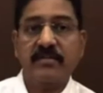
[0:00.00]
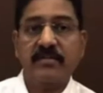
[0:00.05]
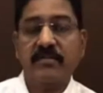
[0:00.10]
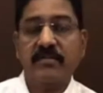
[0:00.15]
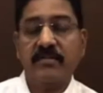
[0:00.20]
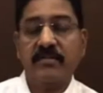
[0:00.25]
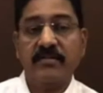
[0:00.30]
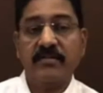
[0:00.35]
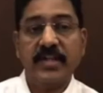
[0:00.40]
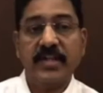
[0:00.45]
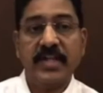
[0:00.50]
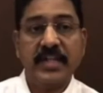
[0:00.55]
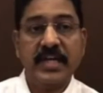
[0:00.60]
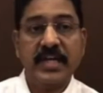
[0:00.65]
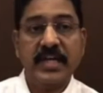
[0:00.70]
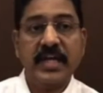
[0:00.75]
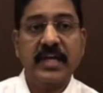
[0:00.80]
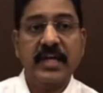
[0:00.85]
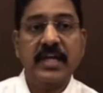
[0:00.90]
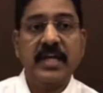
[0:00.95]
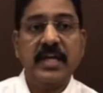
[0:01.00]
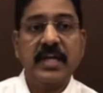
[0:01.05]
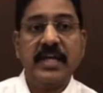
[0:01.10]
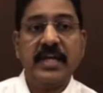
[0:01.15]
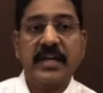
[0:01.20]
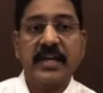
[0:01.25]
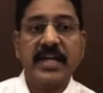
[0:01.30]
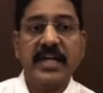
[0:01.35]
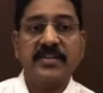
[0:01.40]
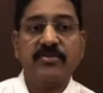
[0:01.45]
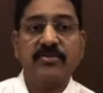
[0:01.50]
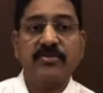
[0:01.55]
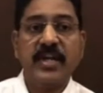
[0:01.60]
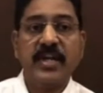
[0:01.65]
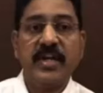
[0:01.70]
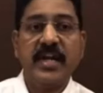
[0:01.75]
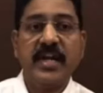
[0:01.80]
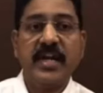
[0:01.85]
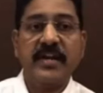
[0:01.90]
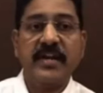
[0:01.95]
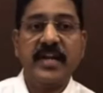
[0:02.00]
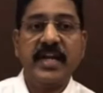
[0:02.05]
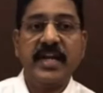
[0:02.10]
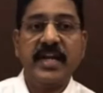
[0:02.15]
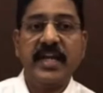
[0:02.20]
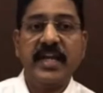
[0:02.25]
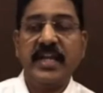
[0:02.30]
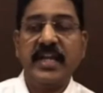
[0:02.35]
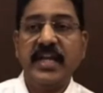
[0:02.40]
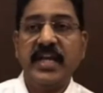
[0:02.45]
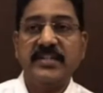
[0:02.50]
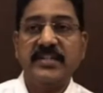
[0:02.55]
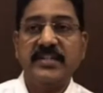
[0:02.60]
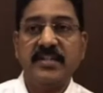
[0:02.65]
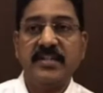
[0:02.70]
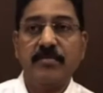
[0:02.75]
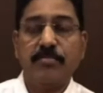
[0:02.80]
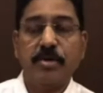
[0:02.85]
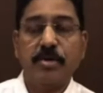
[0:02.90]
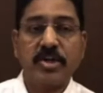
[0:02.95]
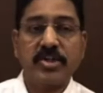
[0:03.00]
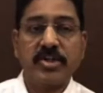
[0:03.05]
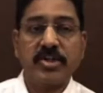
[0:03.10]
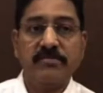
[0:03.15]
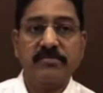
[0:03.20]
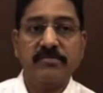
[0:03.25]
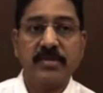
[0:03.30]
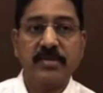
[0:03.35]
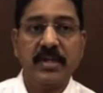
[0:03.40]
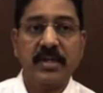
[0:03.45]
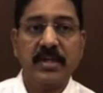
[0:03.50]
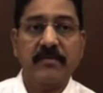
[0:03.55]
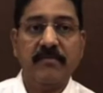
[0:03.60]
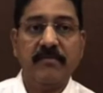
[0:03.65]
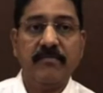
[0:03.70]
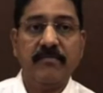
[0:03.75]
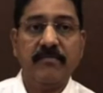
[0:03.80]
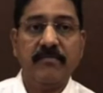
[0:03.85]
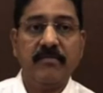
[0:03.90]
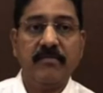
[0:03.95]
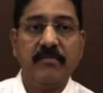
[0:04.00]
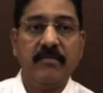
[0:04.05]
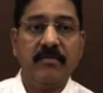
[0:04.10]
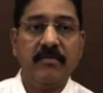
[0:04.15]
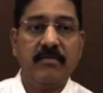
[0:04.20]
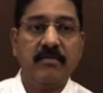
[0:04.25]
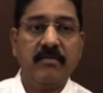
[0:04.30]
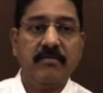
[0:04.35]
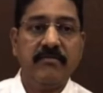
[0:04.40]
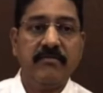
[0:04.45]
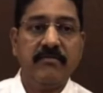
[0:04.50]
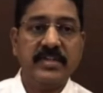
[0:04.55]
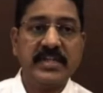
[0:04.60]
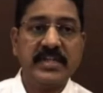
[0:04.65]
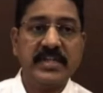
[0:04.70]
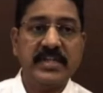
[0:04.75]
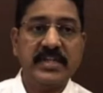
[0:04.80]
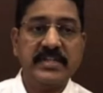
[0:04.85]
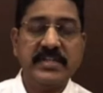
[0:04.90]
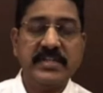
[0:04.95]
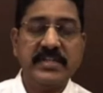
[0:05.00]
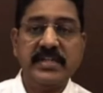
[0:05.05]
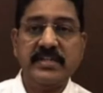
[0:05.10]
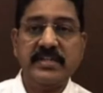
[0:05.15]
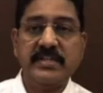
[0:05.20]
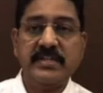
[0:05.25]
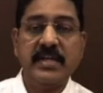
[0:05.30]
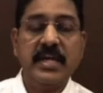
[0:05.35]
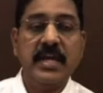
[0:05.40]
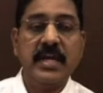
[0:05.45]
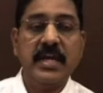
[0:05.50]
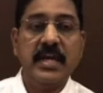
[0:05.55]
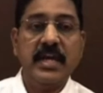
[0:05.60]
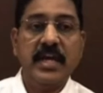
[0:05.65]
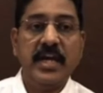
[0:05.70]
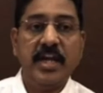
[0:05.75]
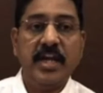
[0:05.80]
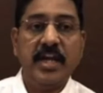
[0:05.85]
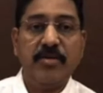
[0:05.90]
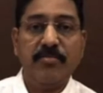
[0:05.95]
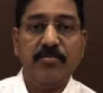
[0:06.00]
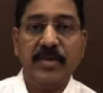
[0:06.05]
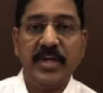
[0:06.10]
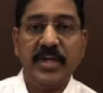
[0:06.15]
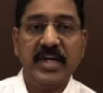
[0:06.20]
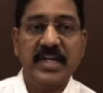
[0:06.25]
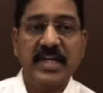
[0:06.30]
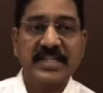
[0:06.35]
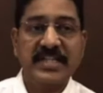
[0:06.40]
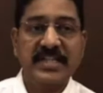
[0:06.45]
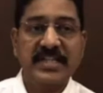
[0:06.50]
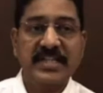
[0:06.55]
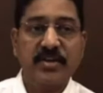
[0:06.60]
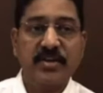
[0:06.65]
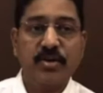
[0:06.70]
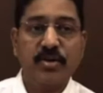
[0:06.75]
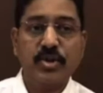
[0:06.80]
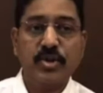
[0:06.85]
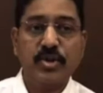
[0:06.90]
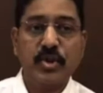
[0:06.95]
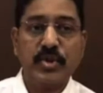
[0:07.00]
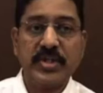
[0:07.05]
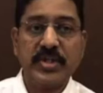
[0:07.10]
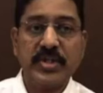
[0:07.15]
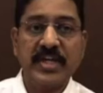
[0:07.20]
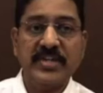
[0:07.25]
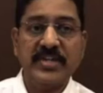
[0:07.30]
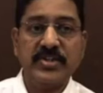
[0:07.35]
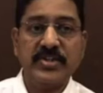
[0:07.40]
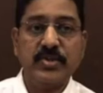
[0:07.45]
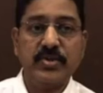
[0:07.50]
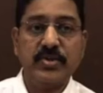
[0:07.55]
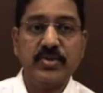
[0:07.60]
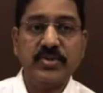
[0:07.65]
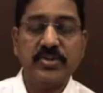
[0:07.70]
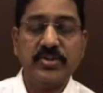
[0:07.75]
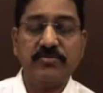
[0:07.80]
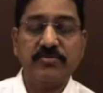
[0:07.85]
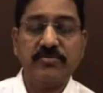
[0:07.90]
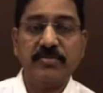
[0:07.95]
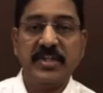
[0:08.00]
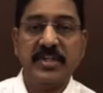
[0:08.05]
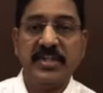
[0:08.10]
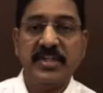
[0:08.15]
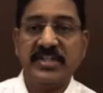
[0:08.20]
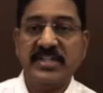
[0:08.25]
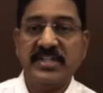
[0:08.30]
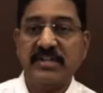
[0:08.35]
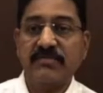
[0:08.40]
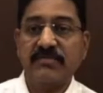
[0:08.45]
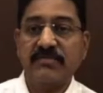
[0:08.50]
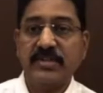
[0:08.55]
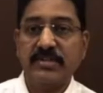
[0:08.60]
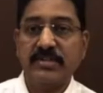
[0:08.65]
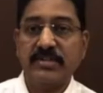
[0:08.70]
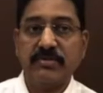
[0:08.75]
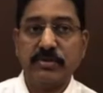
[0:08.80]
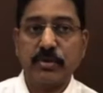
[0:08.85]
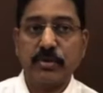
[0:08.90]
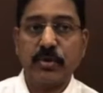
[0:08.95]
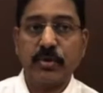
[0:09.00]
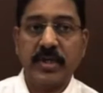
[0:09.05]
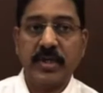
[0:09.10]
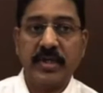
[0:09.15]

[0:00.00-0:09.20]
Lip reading: Then the right coronary artery again has a proximal vessel disease, and mid-RC also tight stenosis, but the distal vessel was okay.